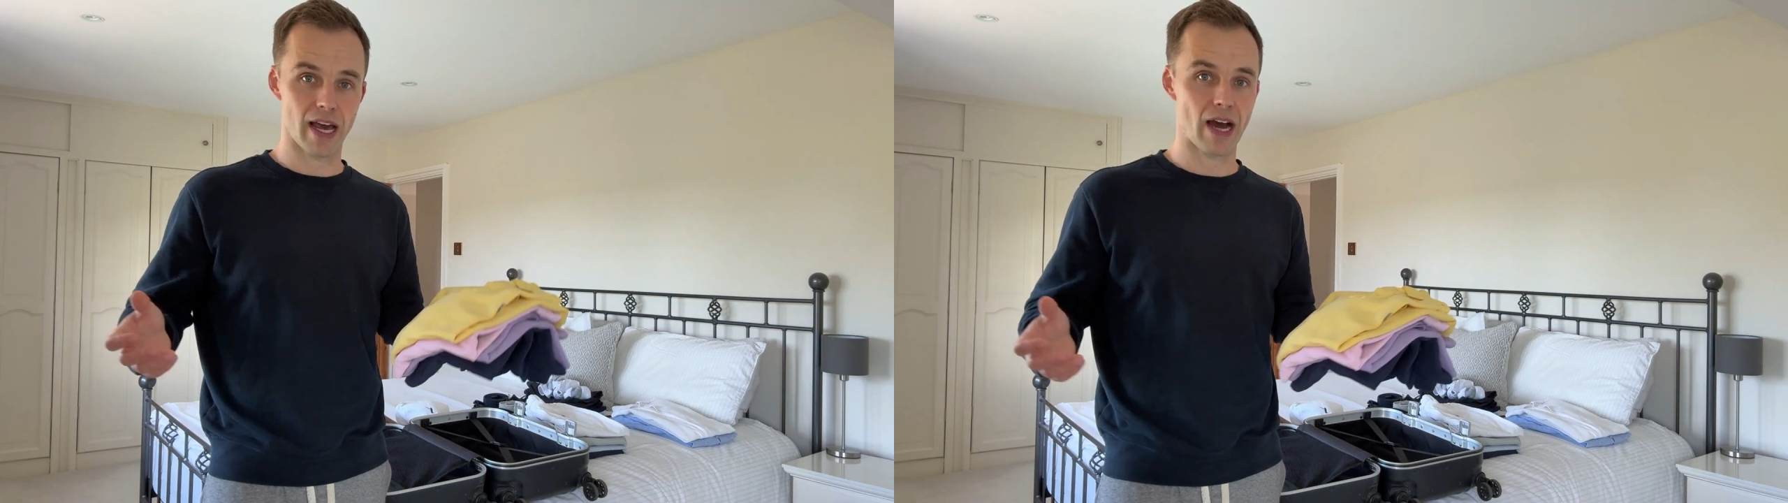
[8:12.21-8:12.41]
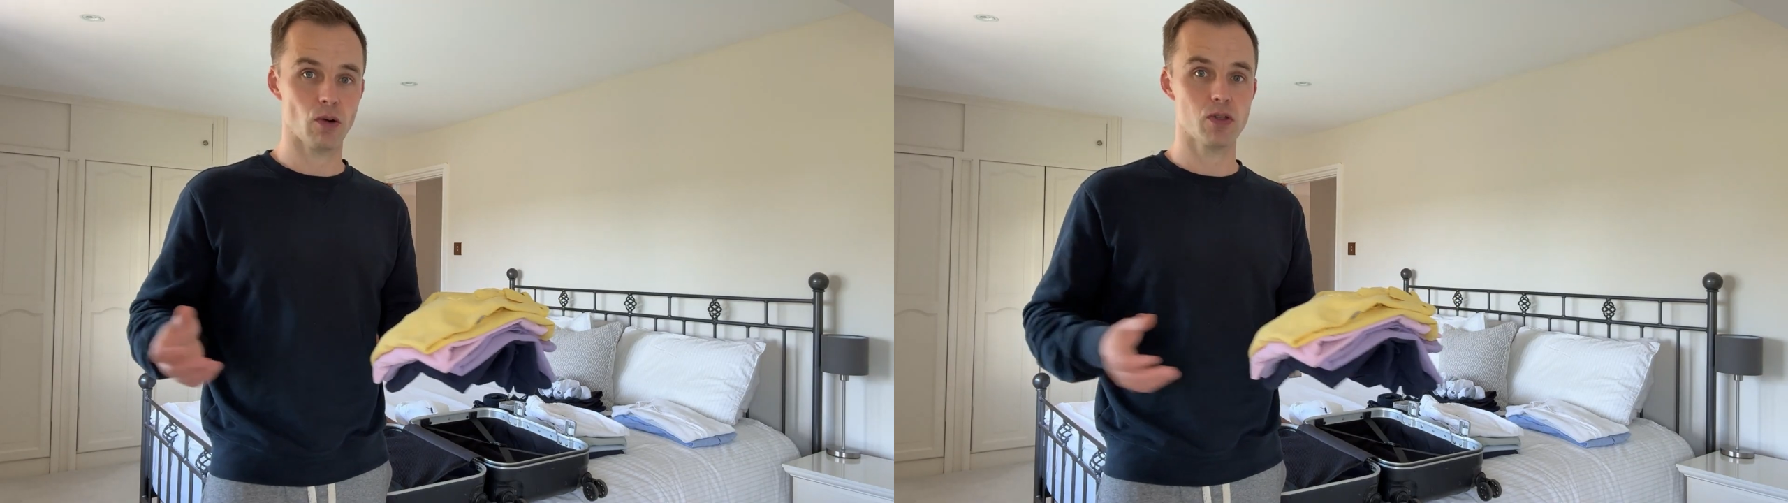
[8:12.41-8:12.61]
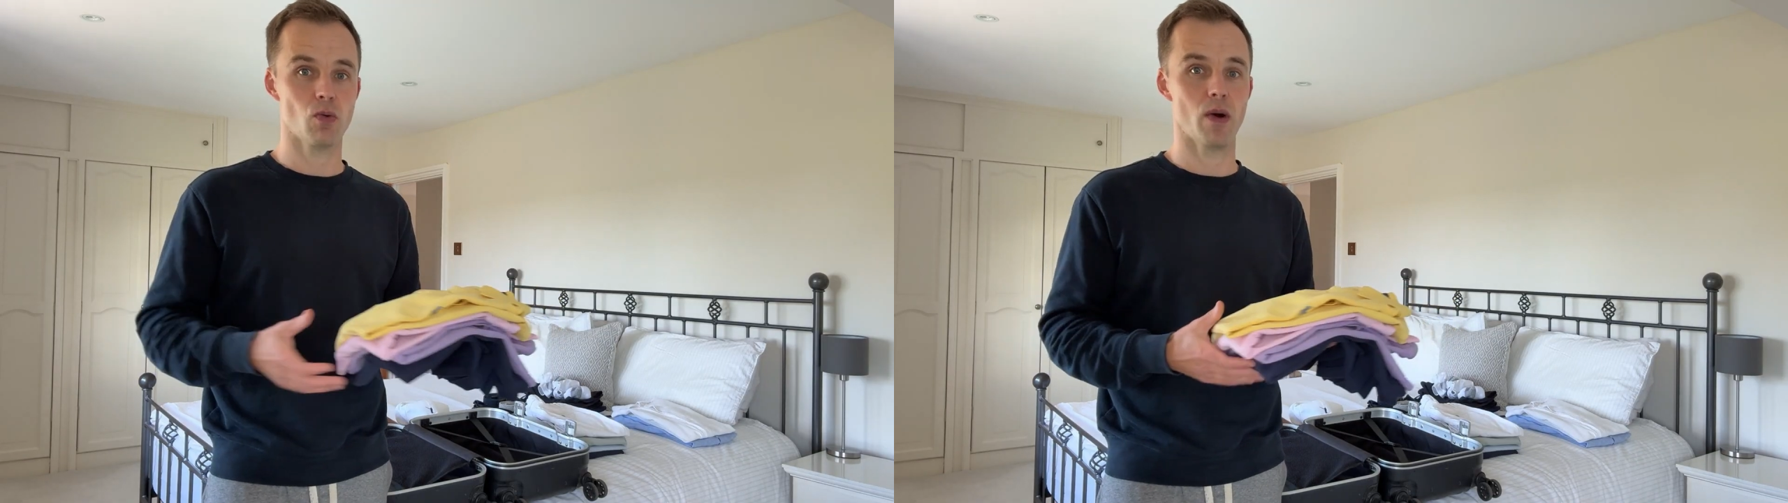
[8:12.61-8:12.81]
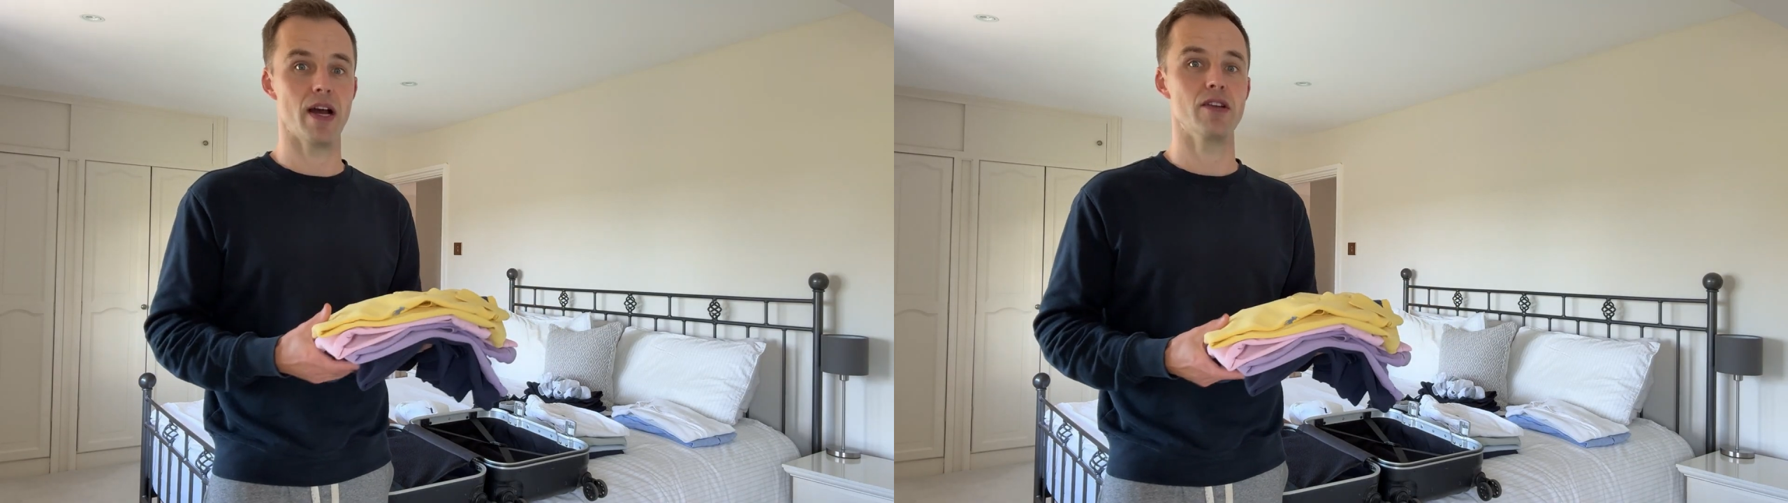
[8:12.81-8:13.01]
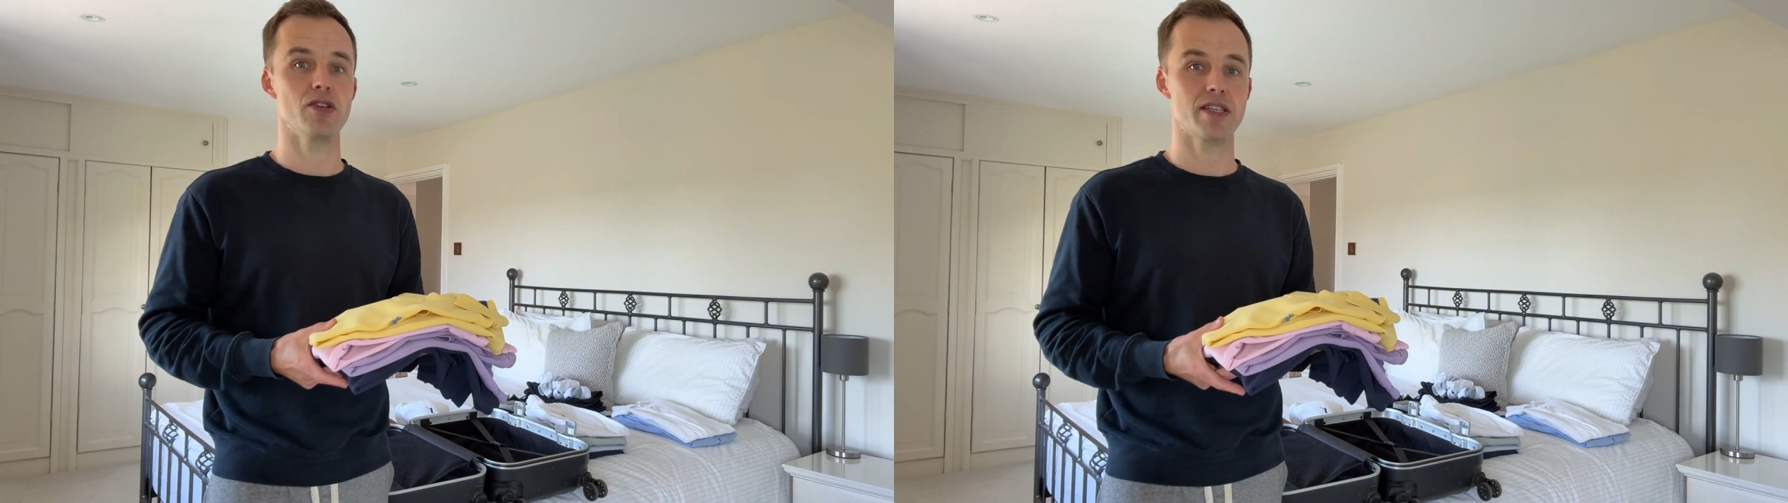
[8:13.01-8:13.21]

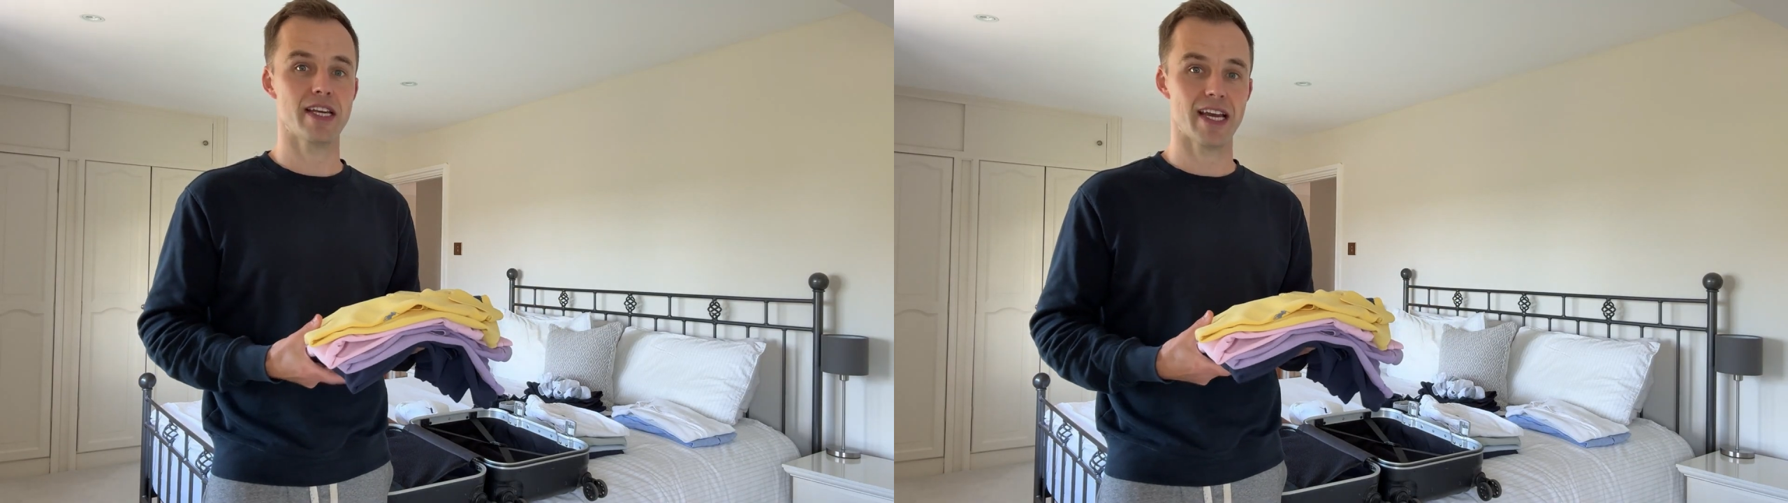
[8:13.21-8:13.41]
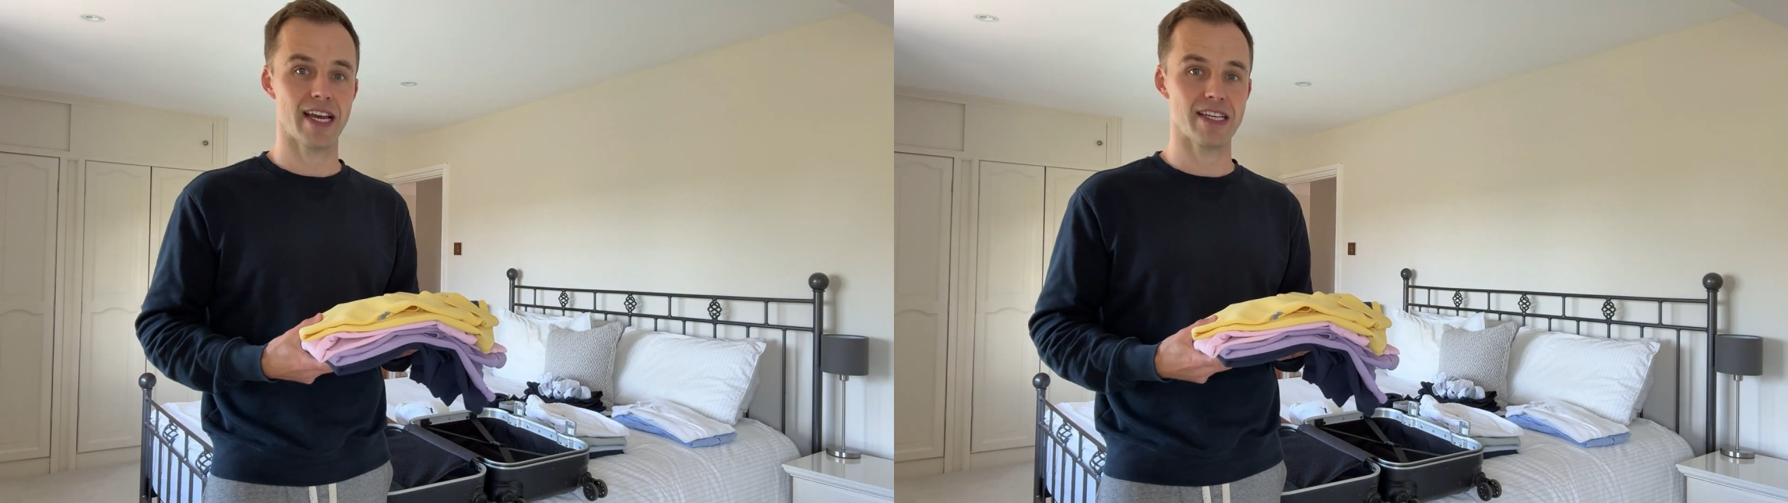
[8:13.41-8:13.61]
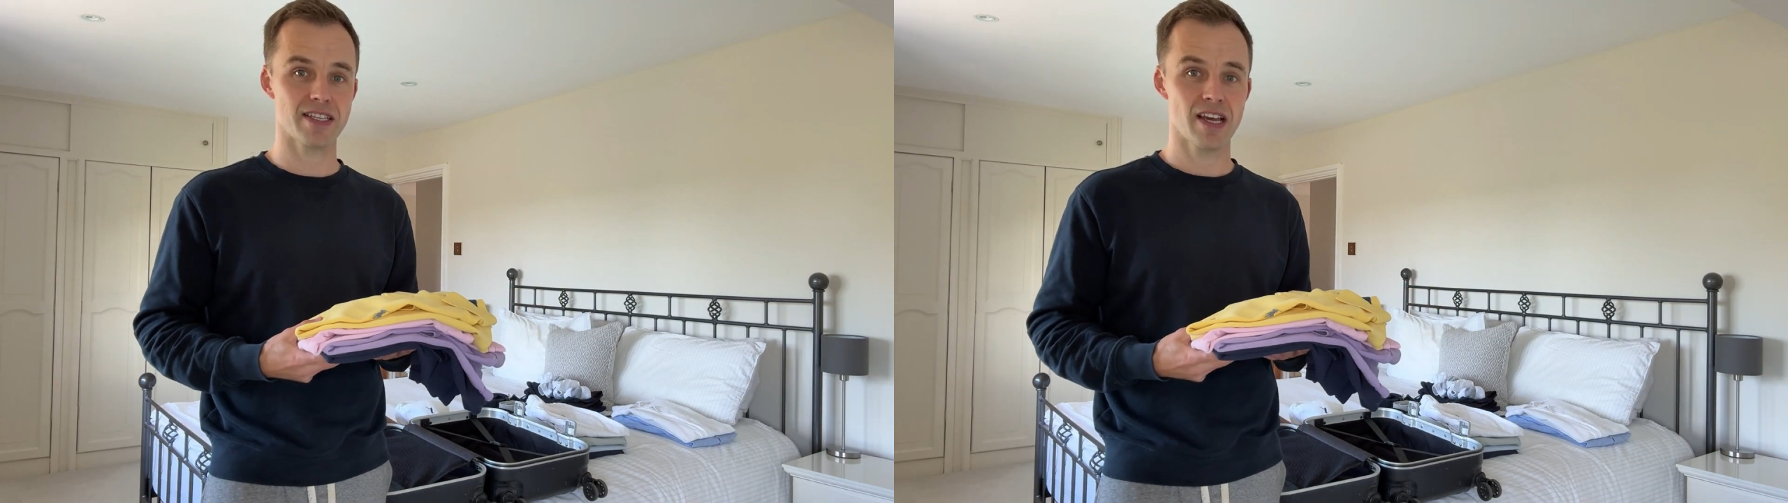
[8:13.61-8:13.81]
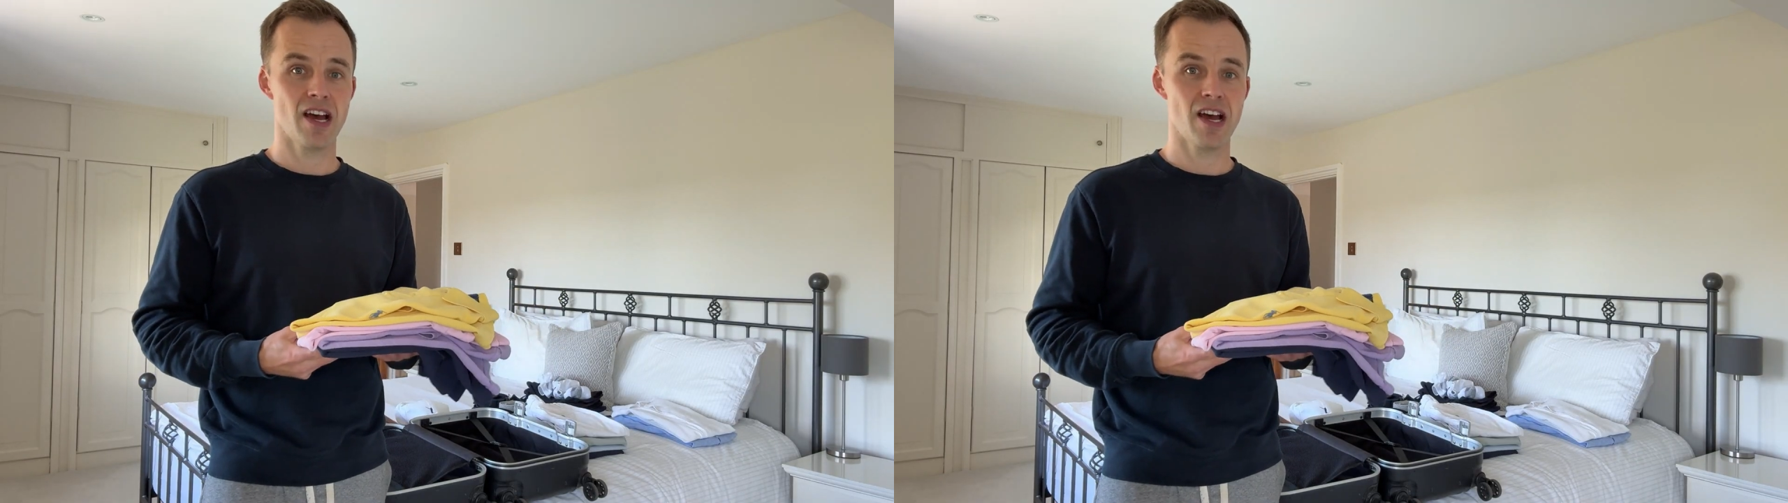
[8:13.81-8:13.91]
outerwear, just in case